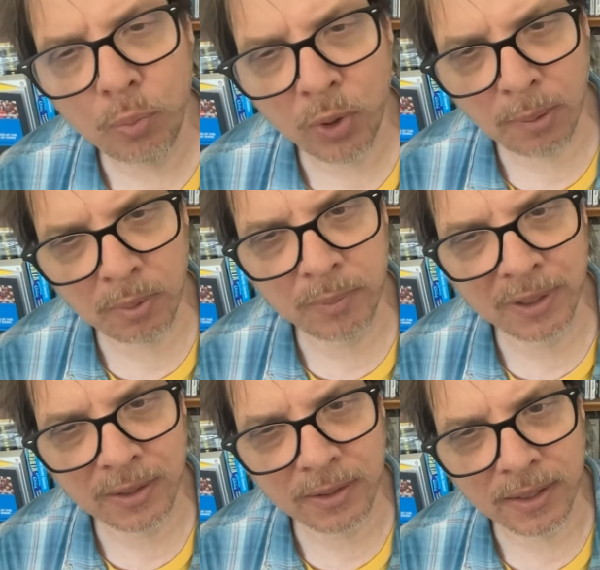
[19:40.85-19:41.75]

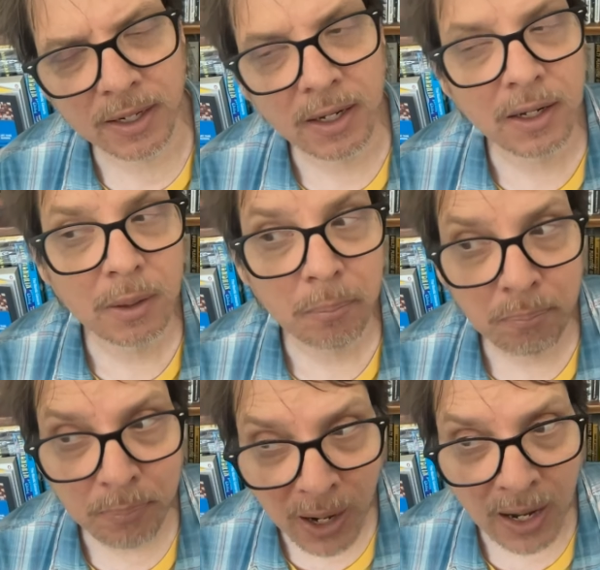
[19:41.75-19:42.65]
probability,
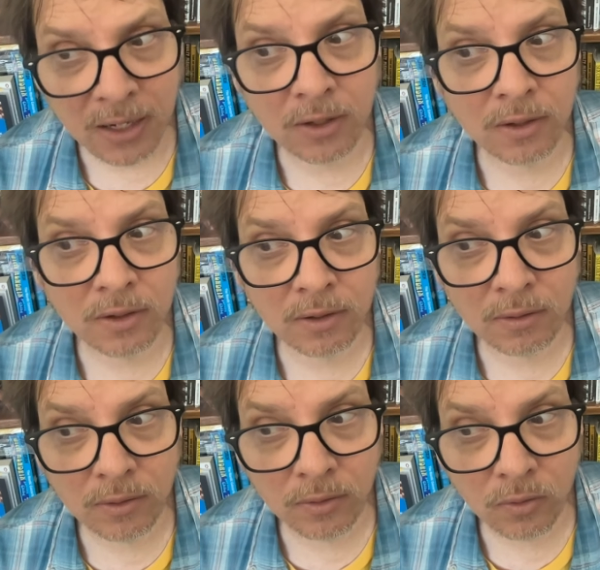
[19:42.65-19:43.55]
but
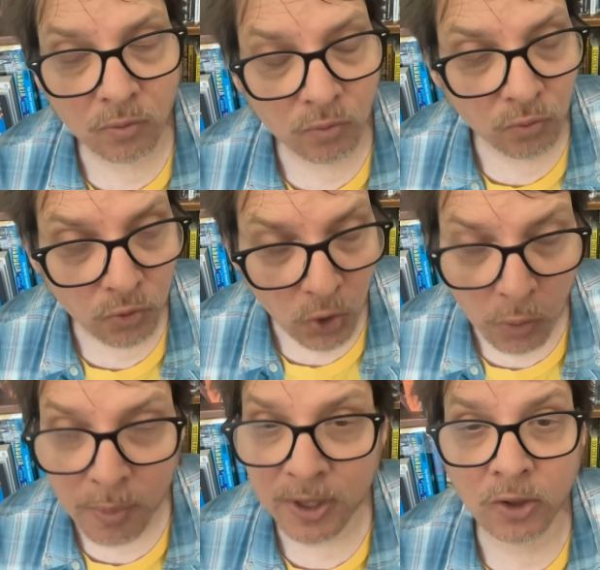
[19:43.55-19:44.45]

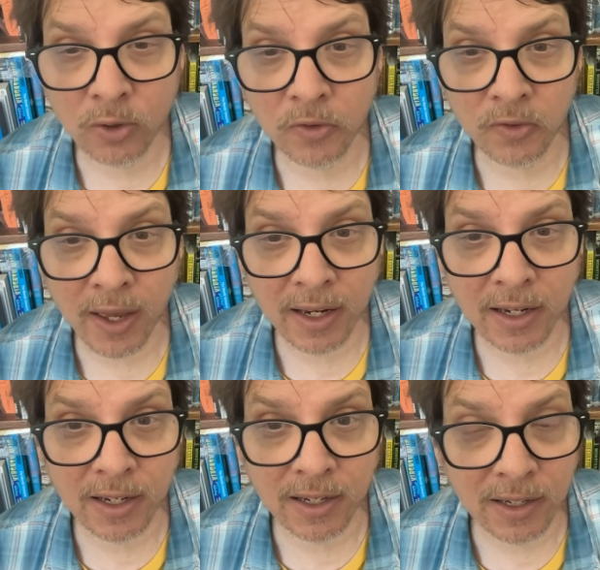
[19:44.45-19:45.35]
nobody could
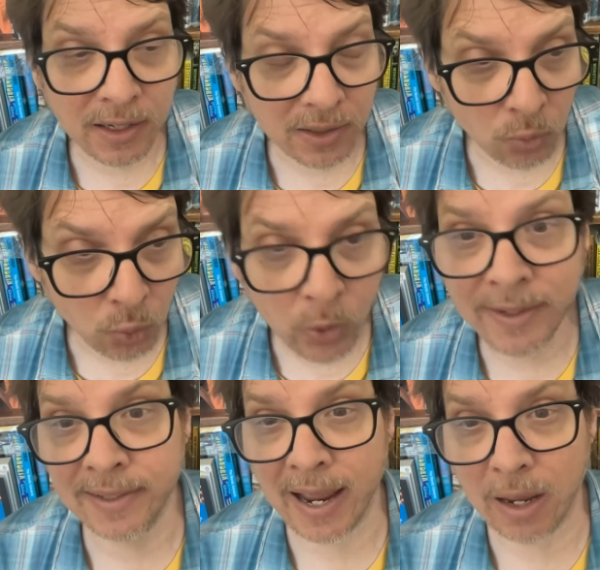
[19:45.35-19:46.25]
say it
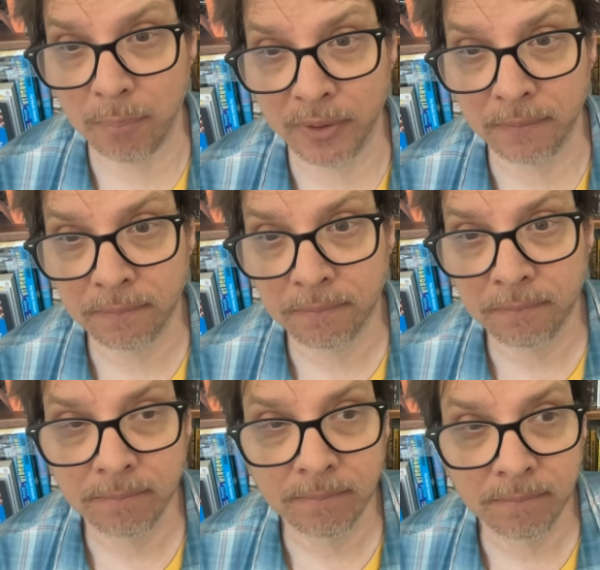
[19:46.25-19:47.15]
wouldn't happen.
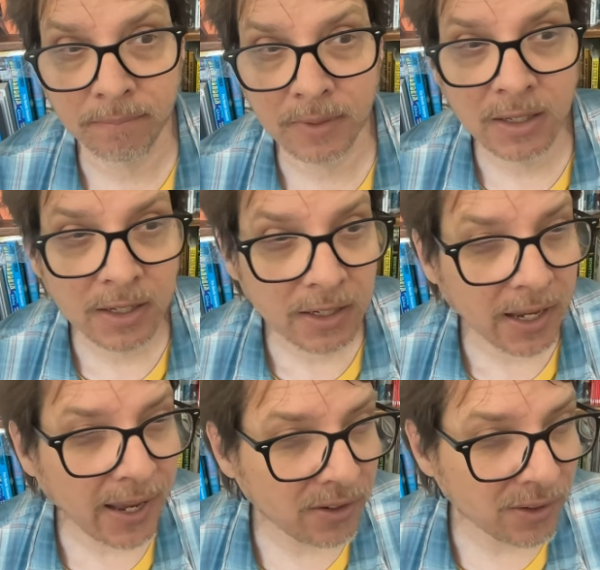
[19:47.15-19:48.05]

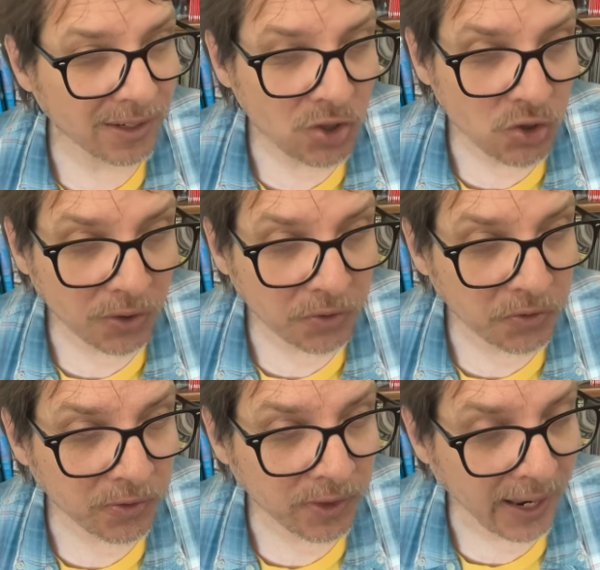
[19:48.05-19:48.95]
And
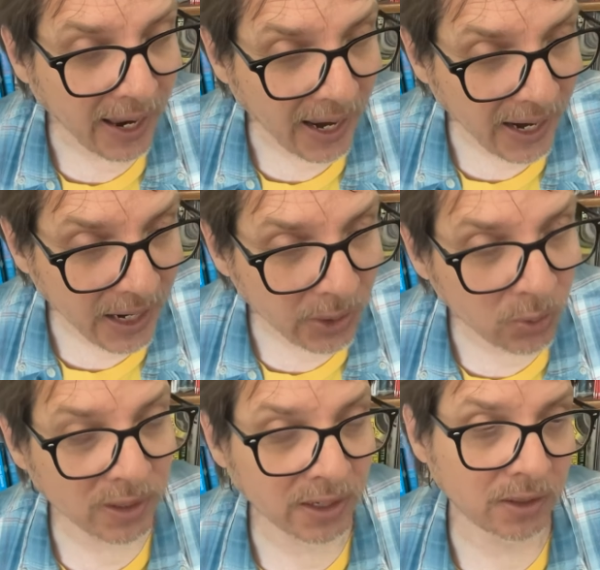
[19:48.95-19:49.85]
just the
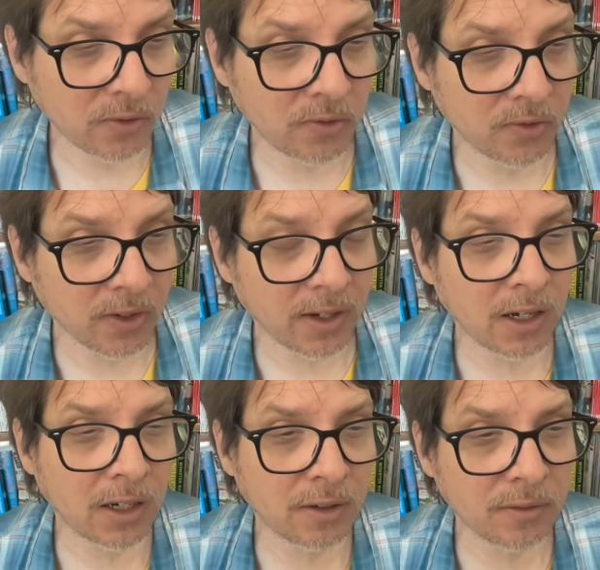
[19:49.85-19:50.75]
arrogance
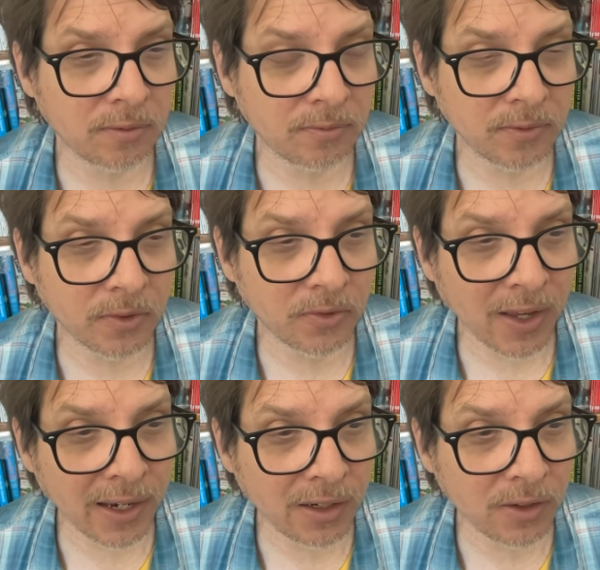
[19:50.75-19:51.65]
of the
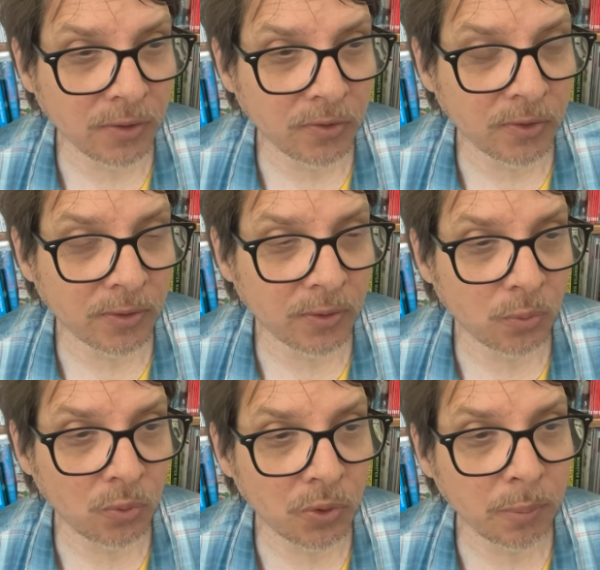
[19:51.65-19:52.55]
scientists and the
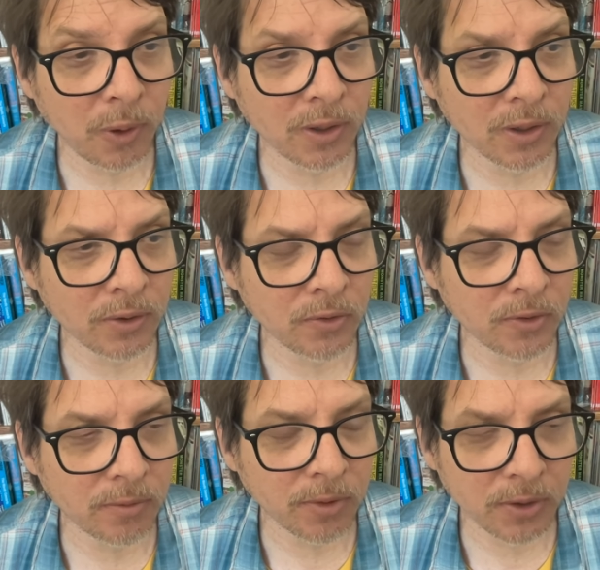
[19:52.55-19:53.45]
warmongers
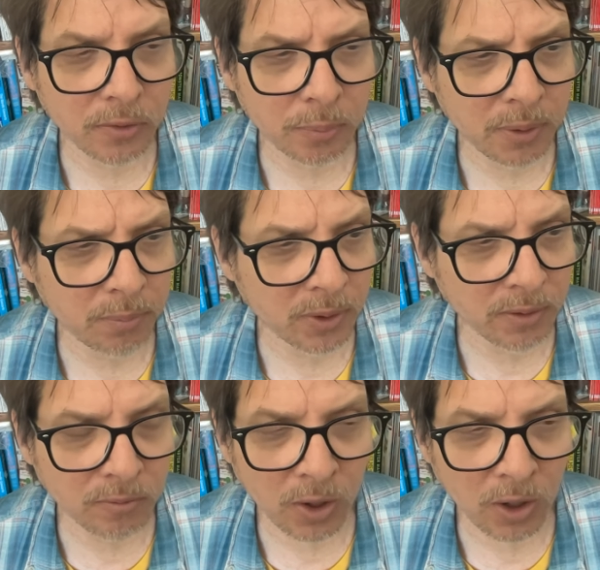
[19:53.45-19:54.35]
and the various people
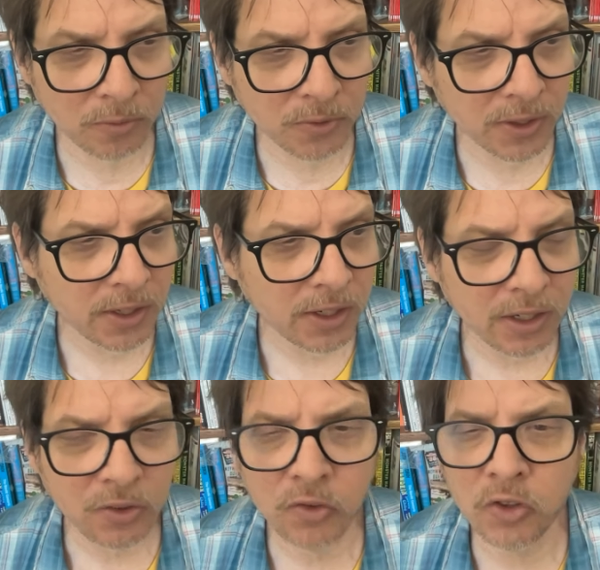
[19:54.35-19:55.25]
involved
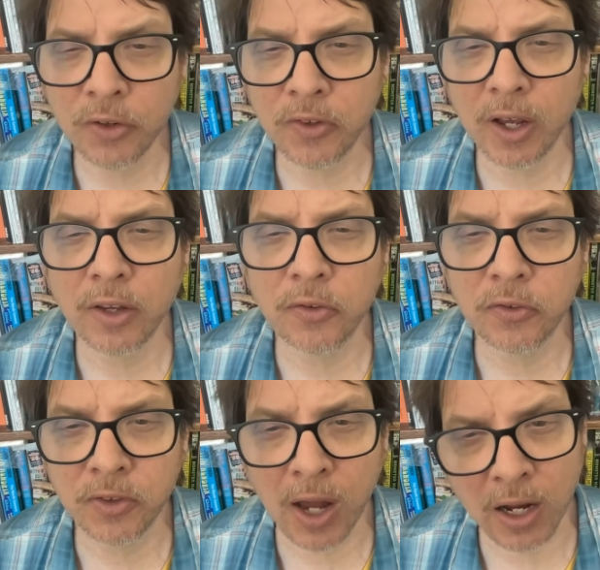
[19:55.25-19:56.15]
is just
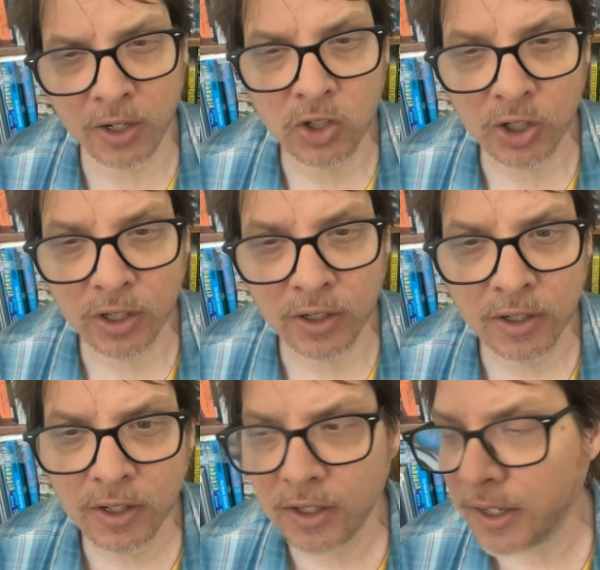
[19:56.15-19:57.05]
astonishing.
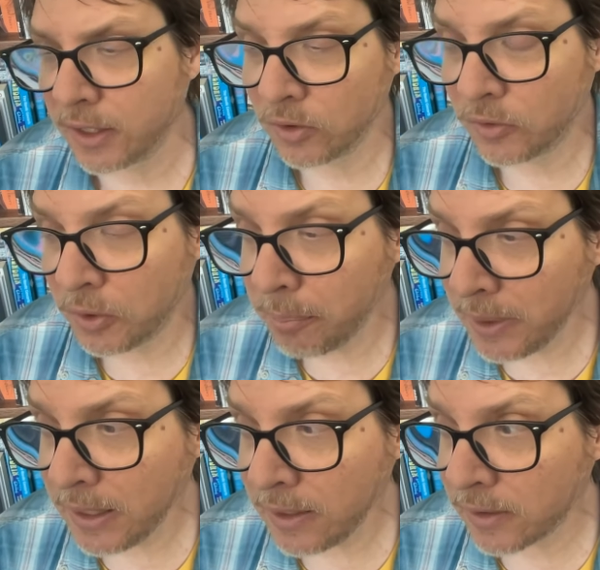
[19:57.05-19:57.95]
Like, to
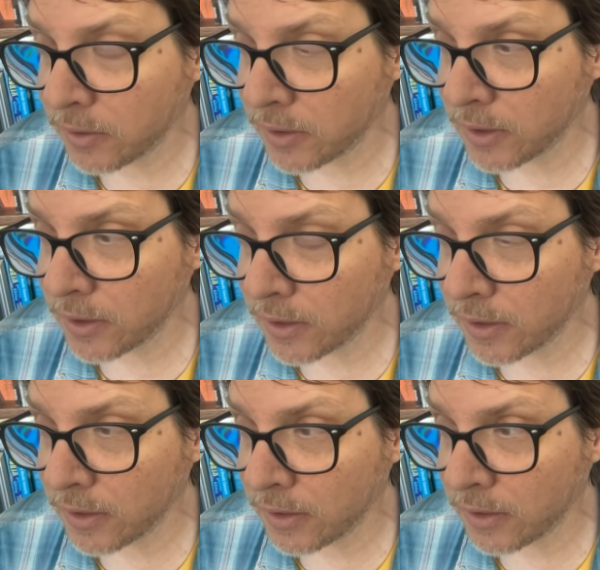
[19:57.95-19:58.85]
me,
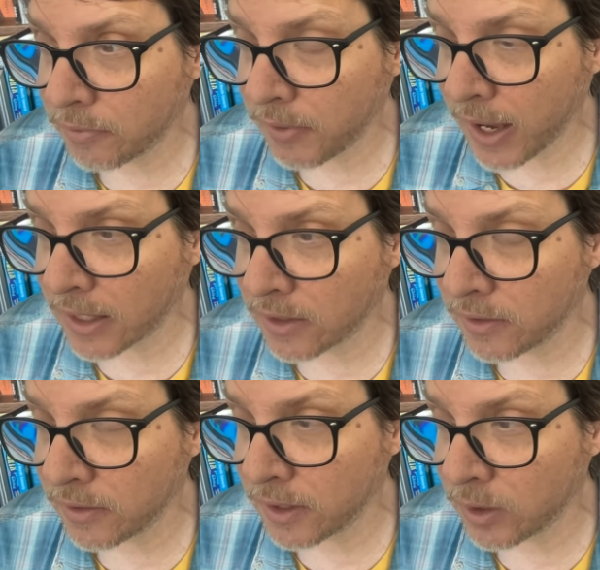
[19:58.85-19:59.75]
the fact
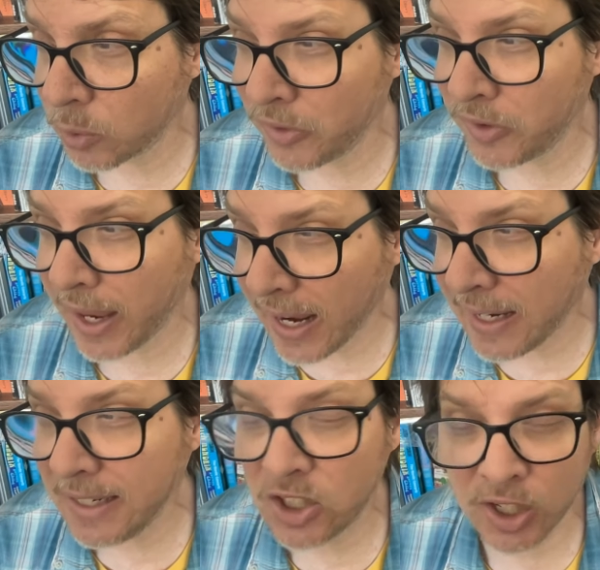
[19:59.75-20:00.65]
that there was
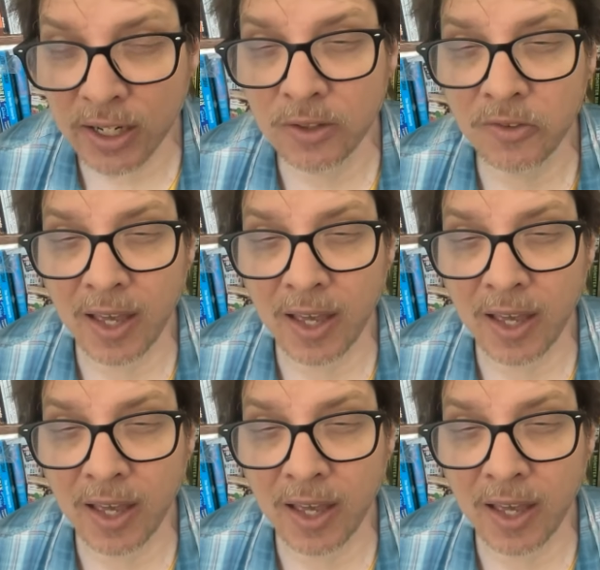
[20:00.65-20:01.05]
any chance